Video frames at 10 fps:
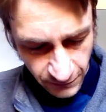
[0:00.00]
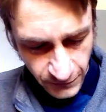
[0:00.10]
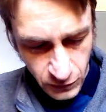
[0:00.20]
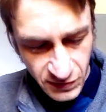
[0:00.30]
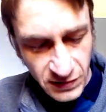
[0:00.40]

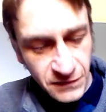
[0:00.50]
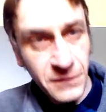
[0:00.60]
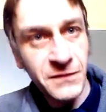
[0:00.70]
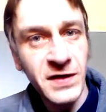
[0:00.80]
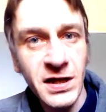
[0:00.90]
verses
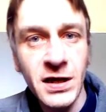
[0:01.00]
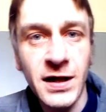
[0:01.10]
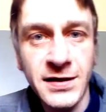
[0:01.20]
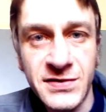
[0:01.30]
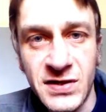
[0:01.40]
15
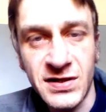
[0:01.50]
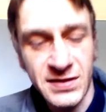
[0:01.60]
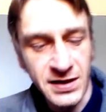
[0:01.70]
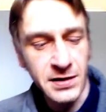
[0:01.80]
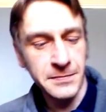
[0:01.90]
and
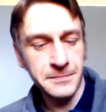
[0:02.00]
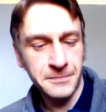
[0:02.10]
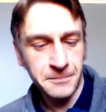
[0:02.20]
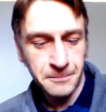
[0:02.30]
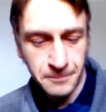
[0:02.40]
16,
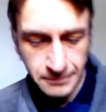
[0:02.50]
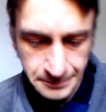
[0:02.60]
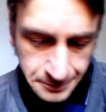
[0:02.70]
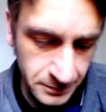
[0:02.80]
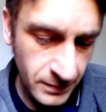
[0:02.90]

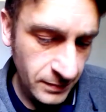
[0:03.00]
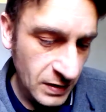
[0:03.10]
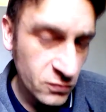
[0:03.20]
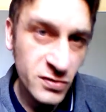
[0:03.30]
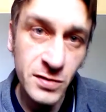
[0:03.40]

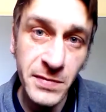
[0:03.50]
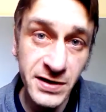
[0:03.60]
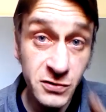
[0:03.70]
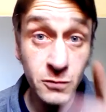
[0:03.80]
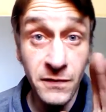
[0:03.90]
just to
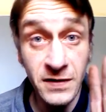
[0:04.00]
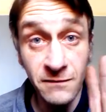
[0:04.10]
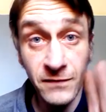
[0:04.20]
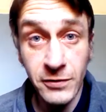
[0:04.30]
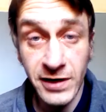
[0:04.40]
make
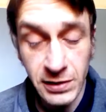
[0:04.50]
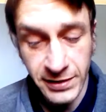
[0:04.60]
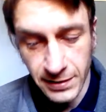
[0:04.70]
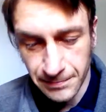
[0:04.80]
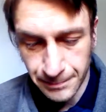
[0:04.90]
something very clear.